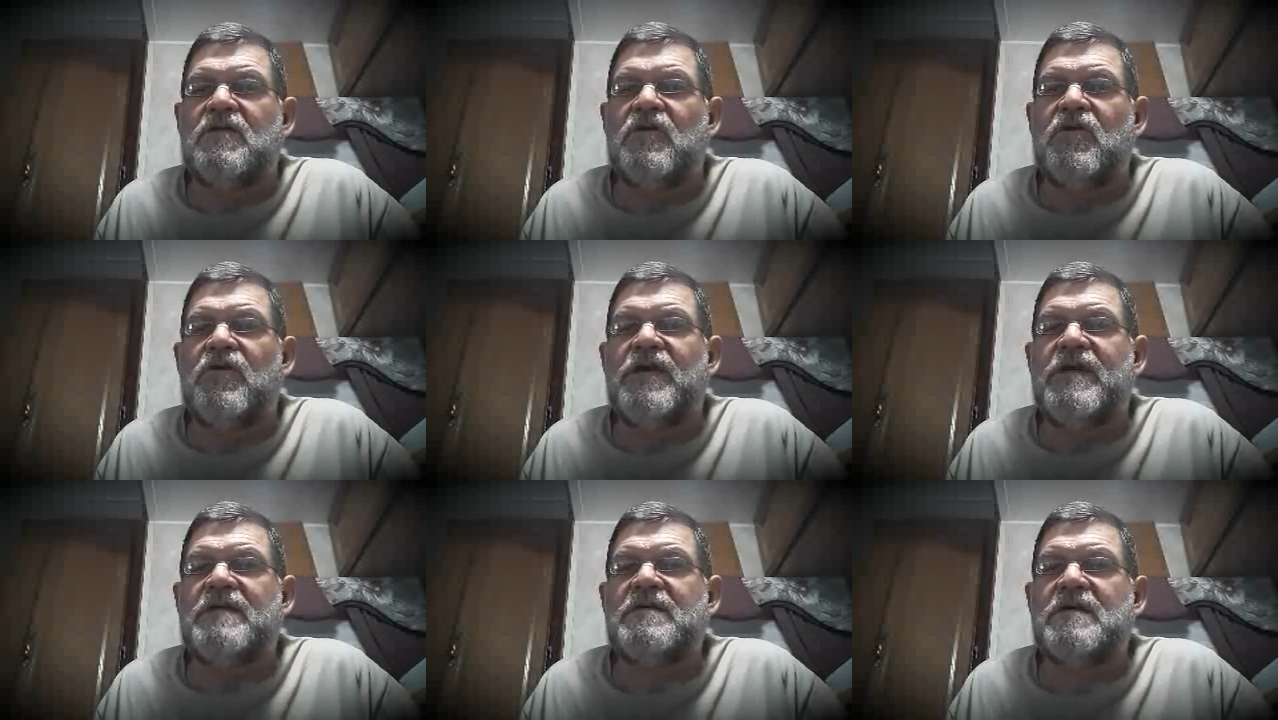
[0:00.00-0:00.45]

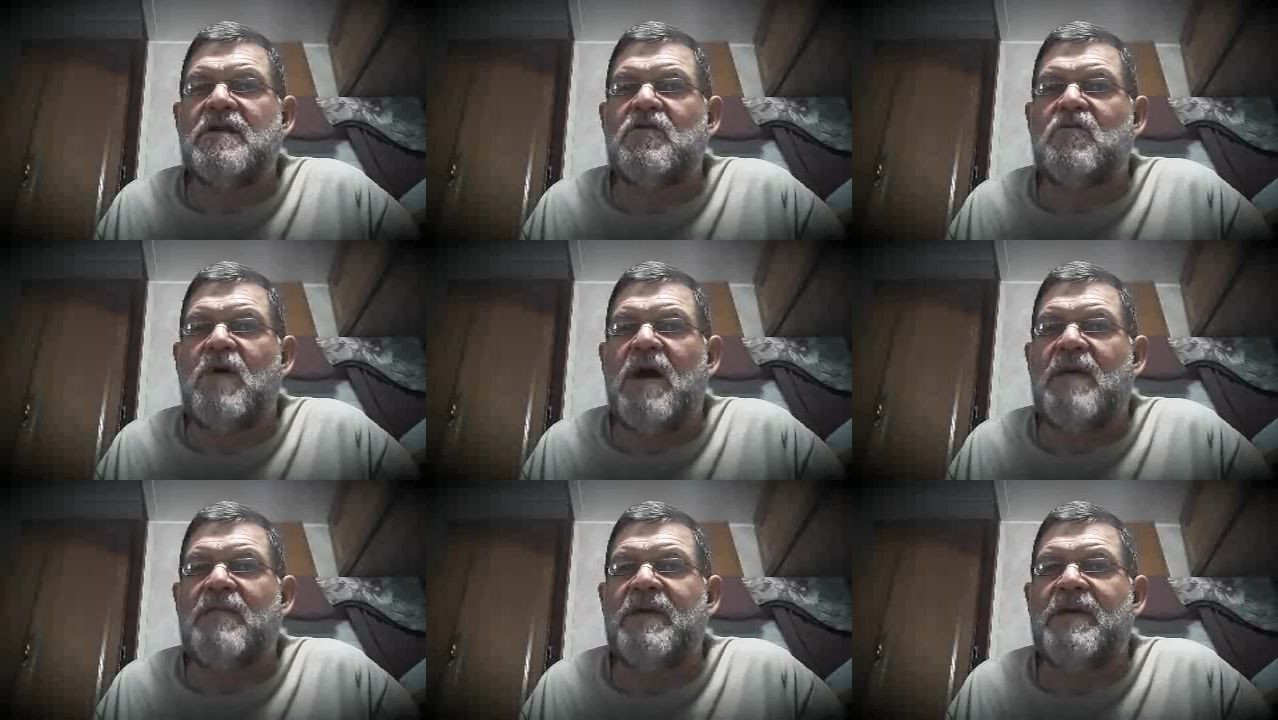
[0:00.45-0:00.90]
The
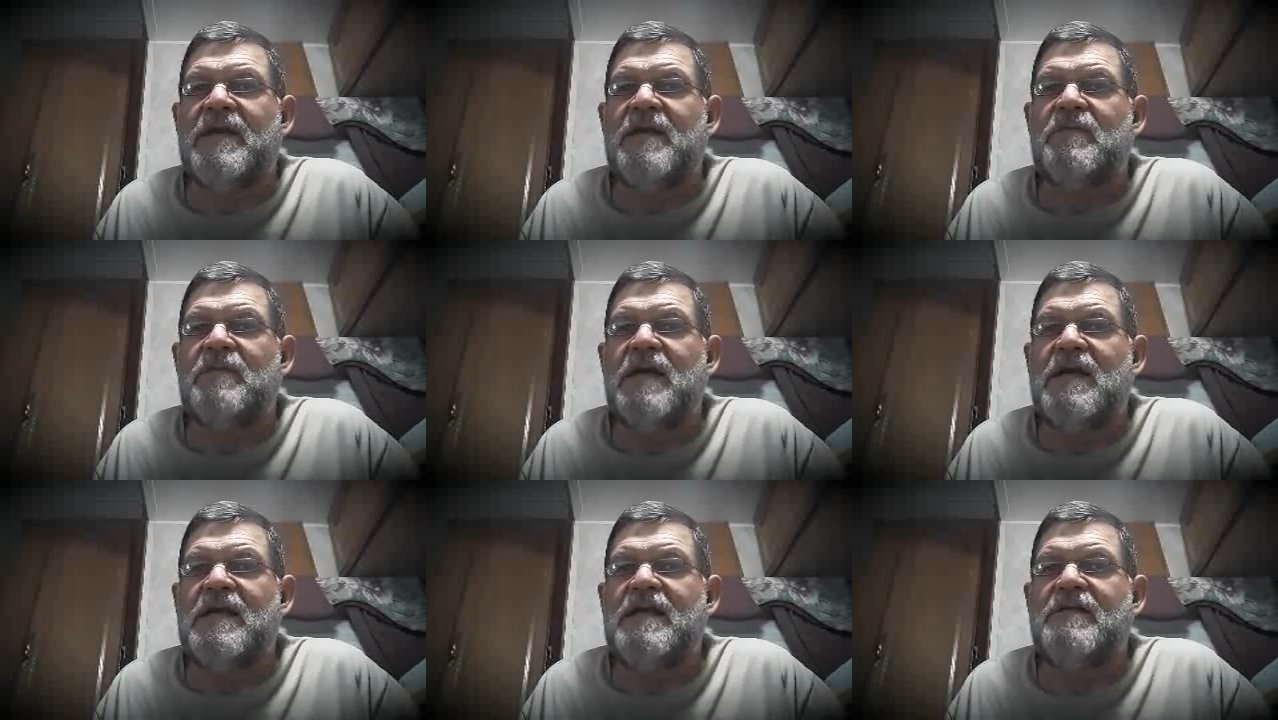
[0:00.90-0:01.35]
reason why many
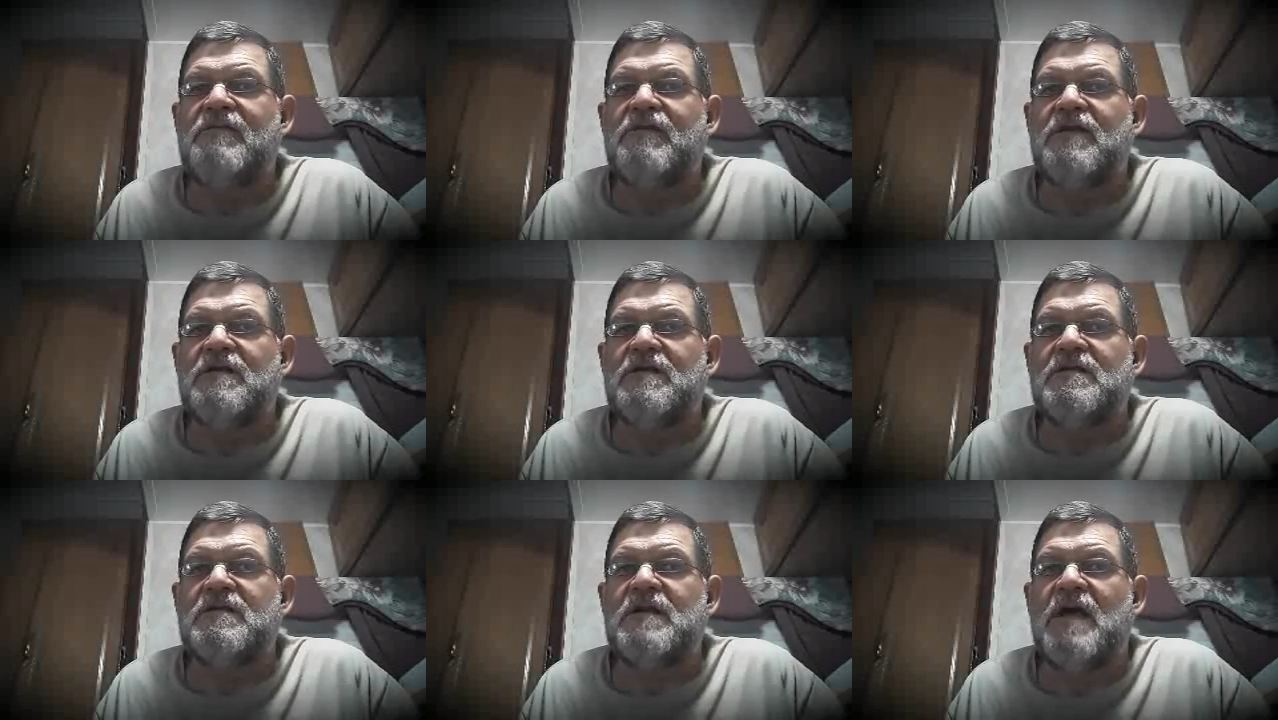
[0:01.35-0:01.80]

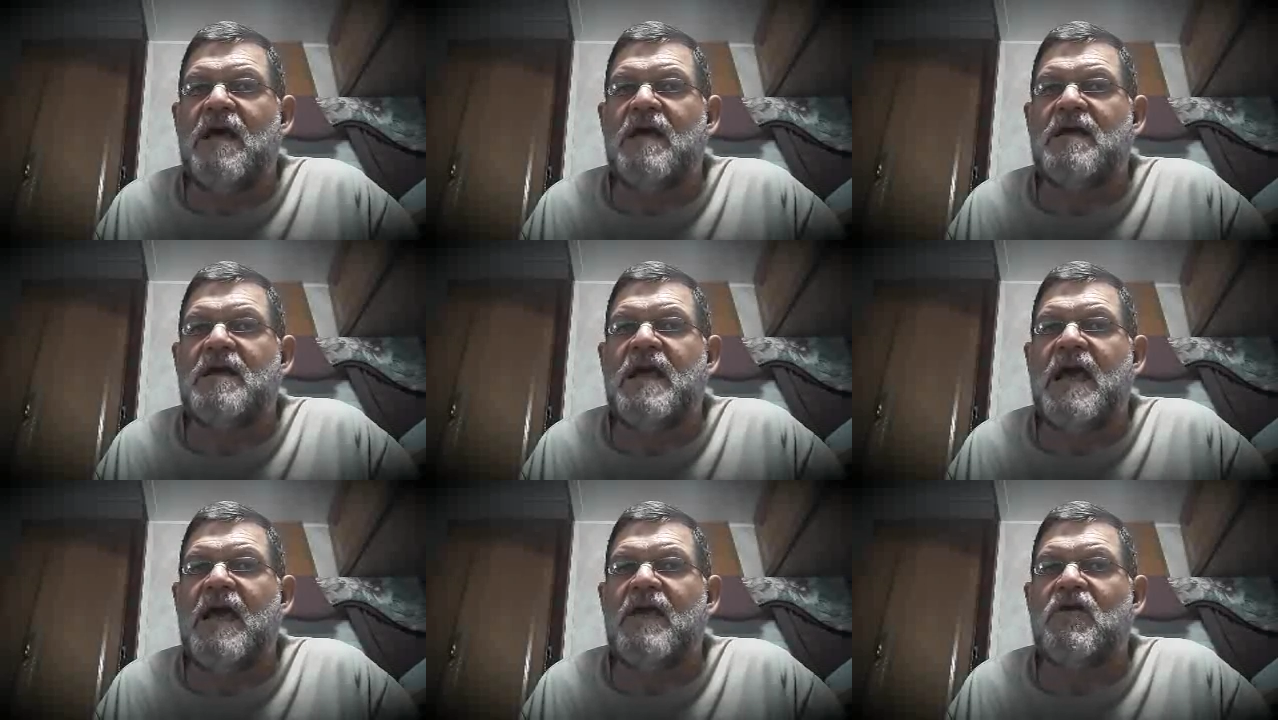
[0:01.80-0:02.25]
believers
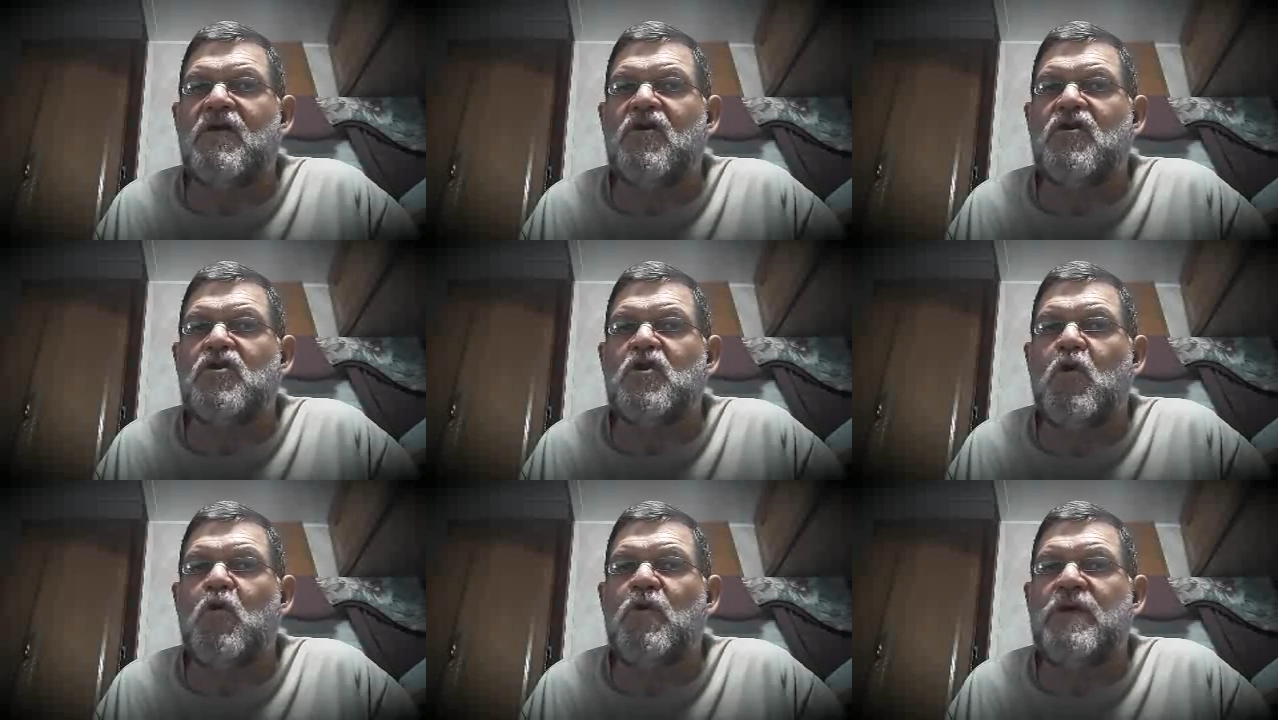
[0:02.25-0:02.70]

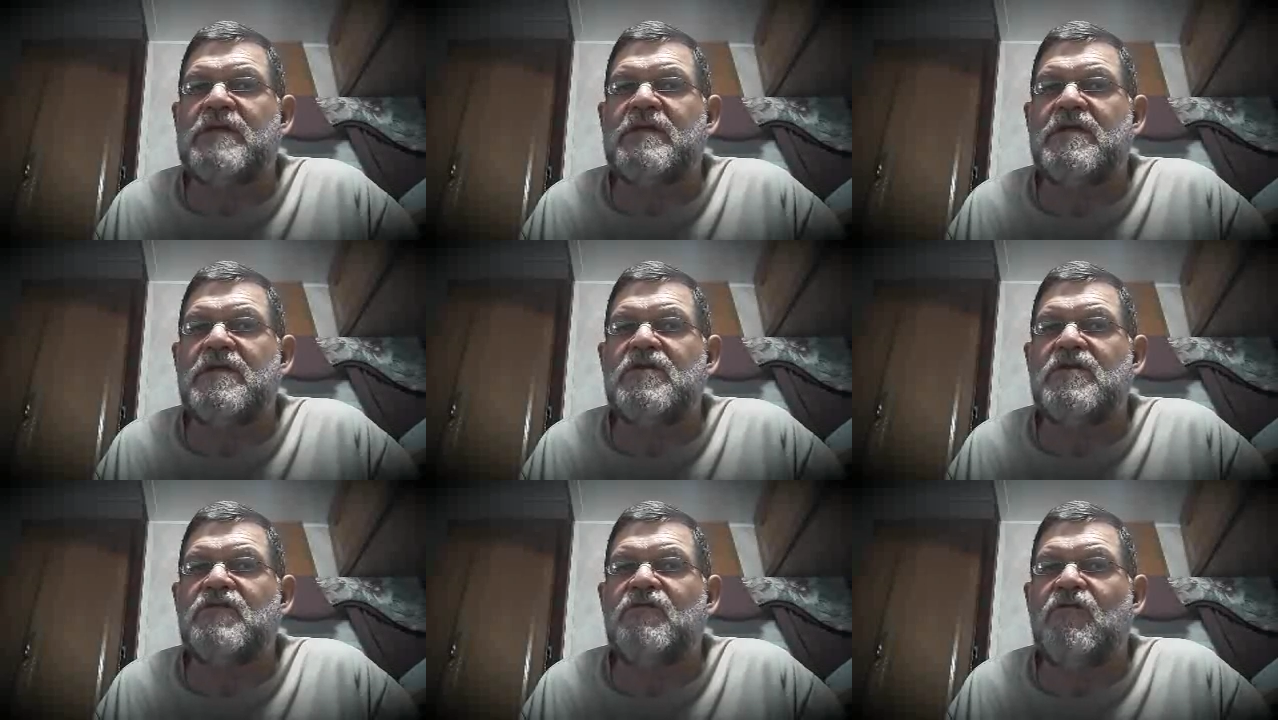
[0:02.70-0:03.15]
cannot
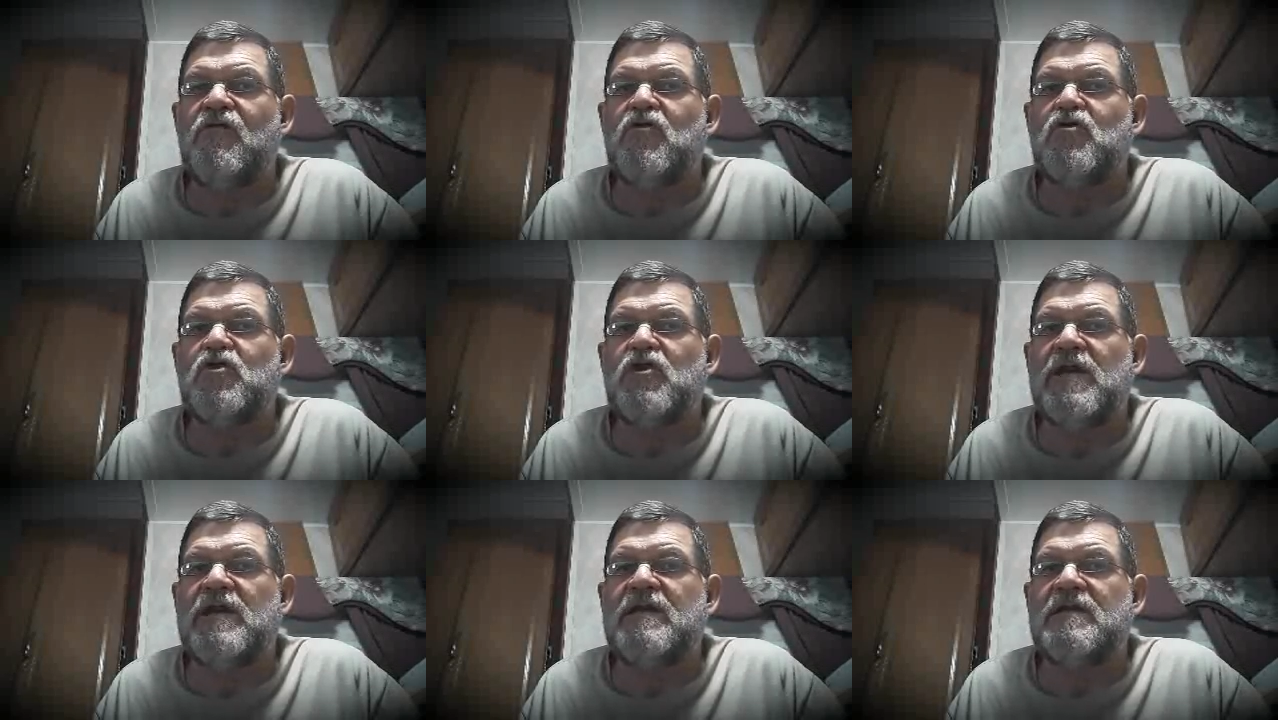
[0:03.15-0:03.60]
witness
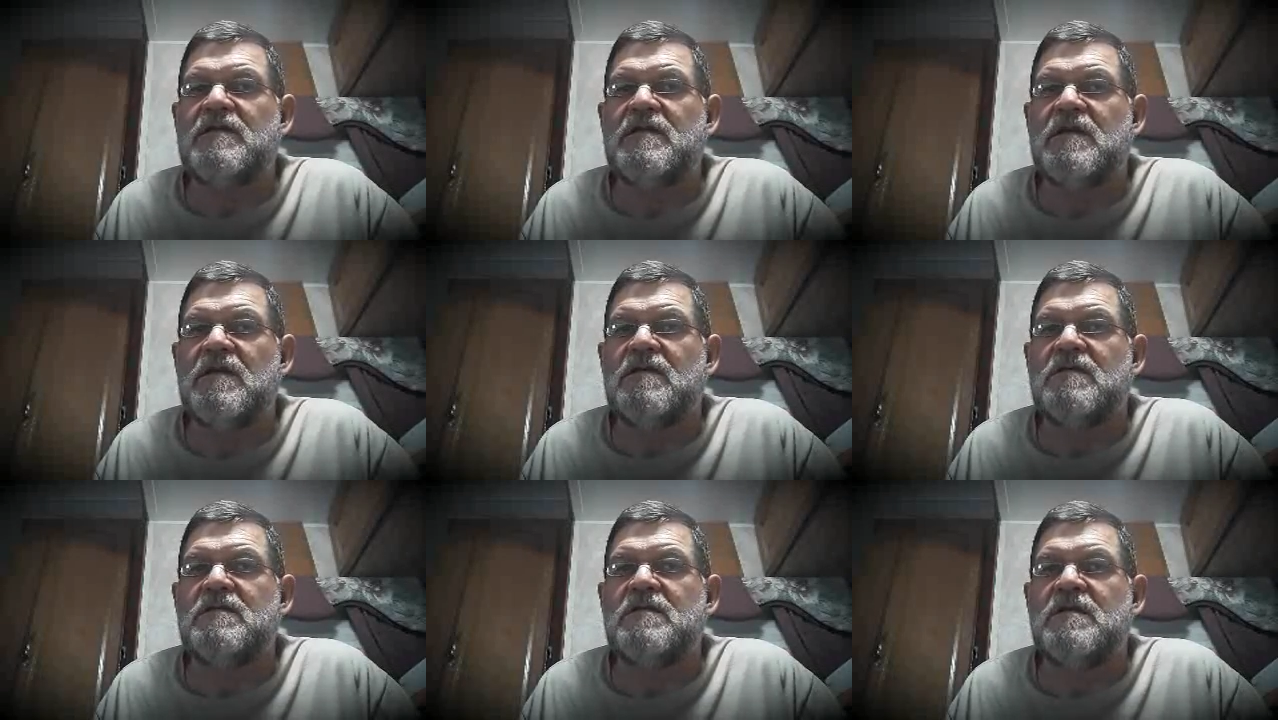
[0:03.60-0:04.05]
for
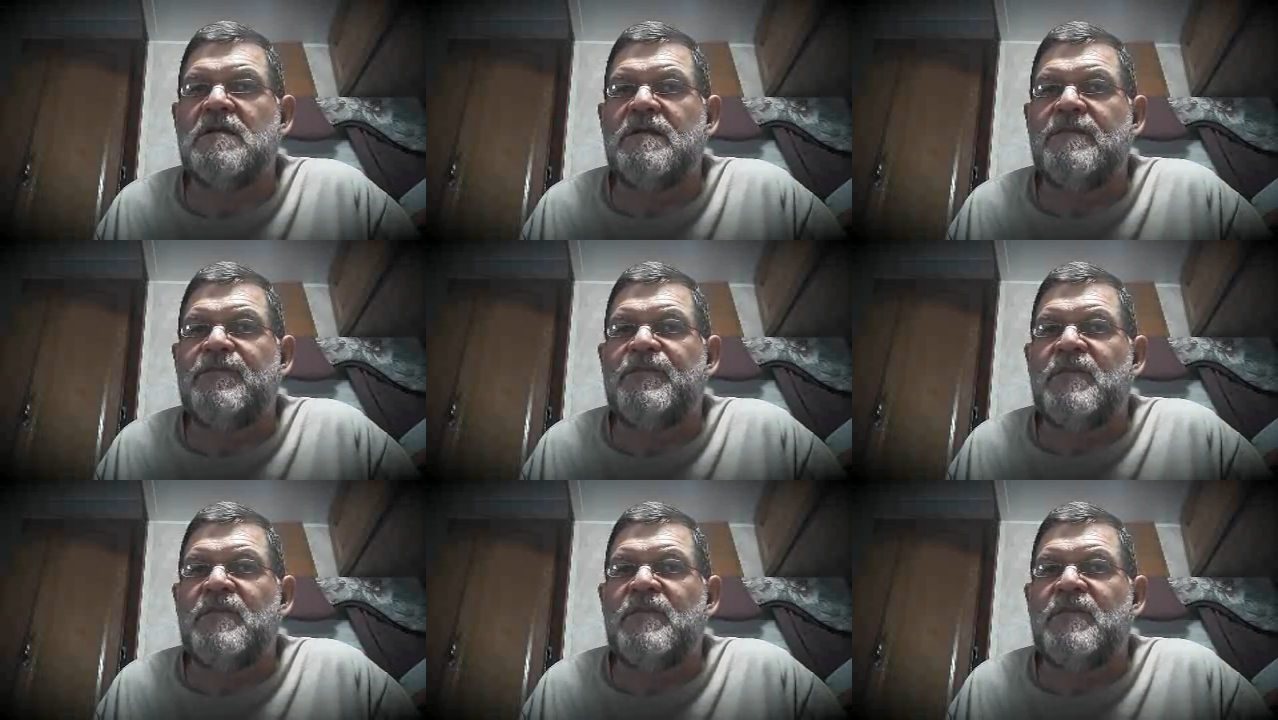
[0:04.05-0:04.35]
Jesus